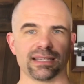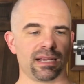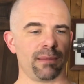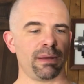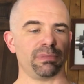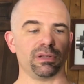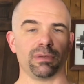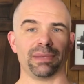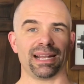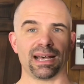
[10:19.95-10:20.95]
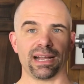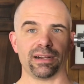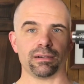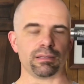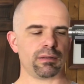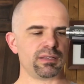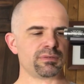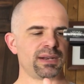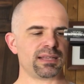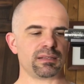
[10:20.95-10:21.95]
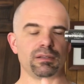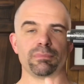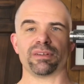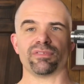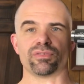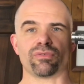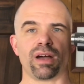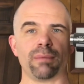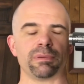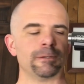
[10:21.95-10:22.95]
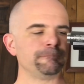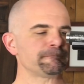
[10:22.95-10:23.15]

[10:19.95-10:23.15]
to come up a little bit higher. This one has a little bit of a drop.